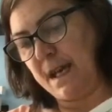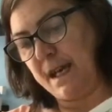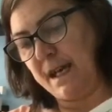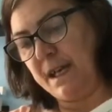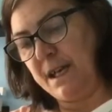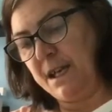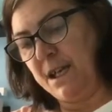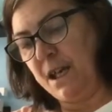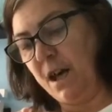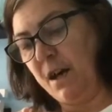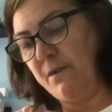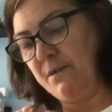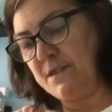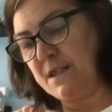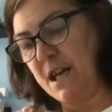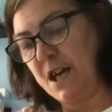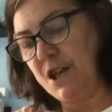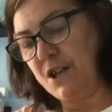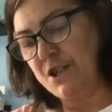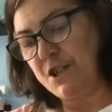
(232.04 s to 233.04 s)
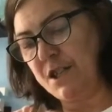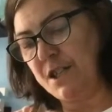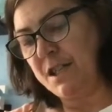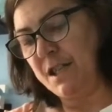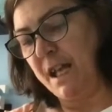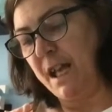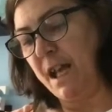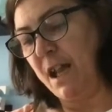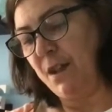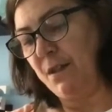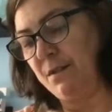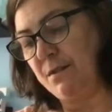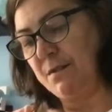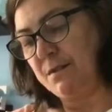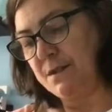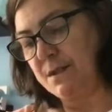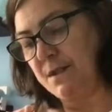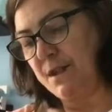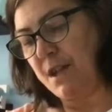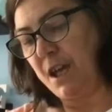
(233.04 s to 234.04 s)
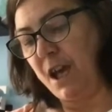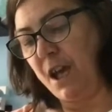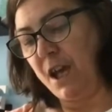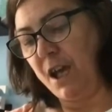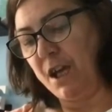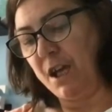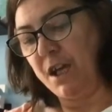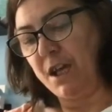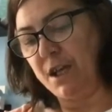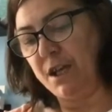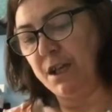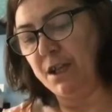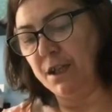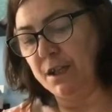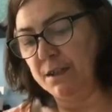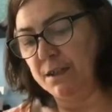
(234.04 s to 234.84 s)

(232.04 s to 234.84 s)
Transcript: I can have tartan nails, yay!